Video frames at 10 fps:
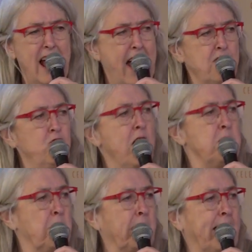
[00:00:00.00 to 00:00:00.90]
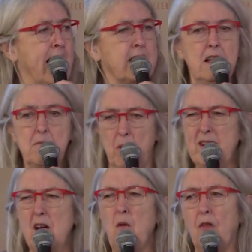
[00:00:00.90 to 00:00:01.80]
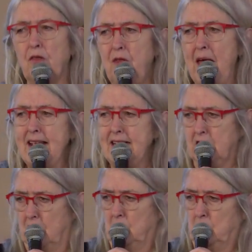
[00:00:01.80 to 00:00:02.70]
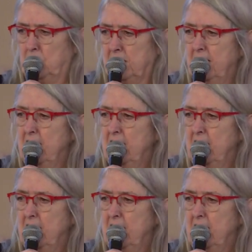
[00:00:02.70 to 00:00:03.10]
how Rome began, but we know what they told.